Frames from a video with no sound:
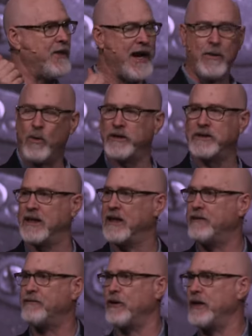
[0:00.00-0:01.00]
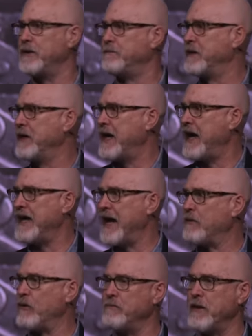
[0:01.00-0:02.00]
that I wanted to live for him. And
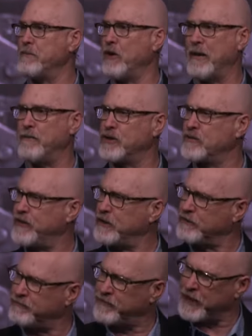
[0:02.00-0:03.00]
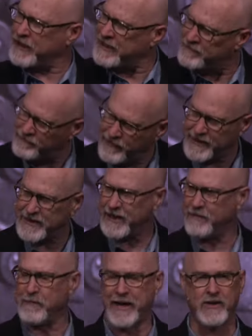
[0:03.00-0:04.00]
I remember I was feel very convicted
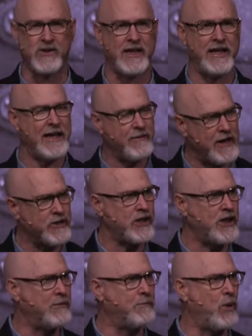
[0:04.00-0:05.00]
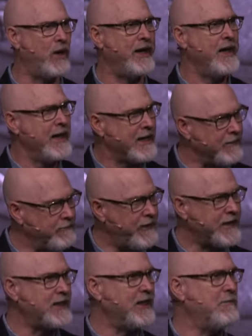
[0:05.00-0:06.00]
of my sin, even as a young boy,
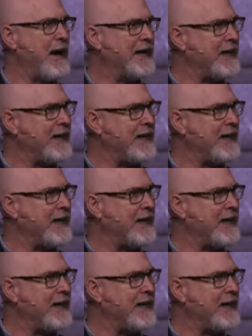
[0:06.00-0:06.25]
convicted of my